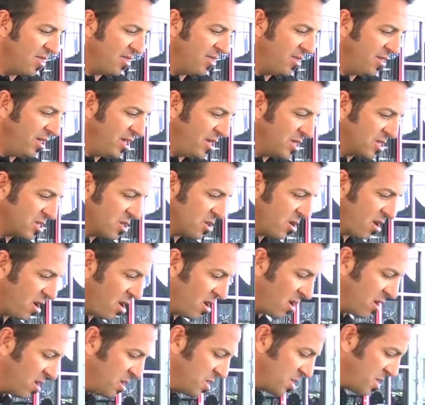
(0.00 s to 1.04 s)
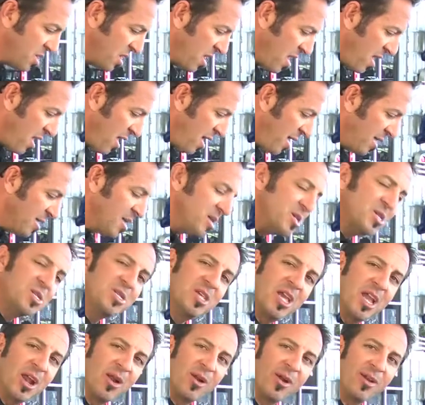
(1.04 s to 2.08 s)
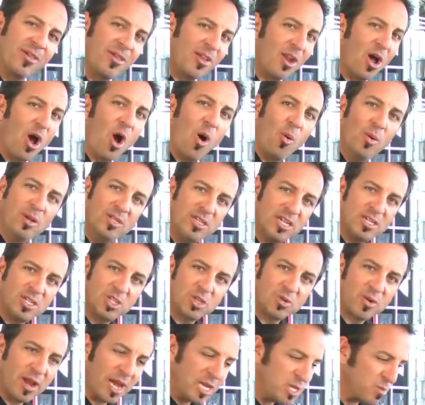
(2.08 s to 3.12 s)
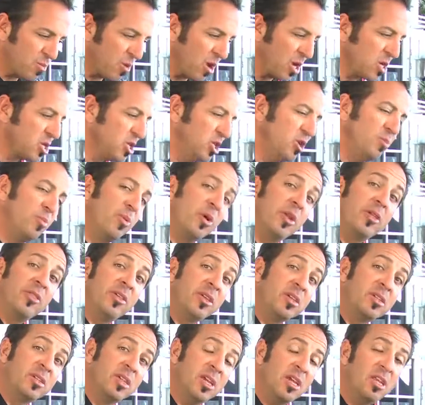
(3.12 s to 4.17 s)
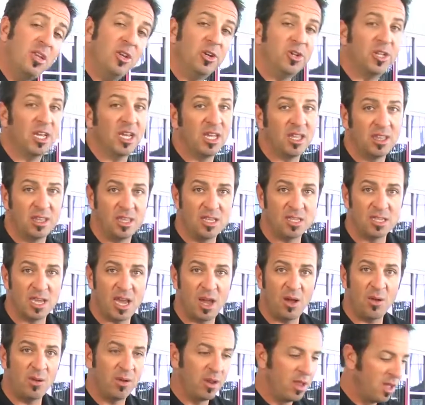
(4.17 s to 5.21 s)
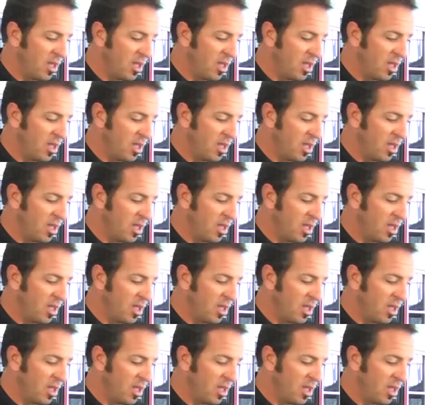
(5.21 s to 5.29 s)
These cars, this is the area that always has scratch marks. You're putting things in, you're taking things out.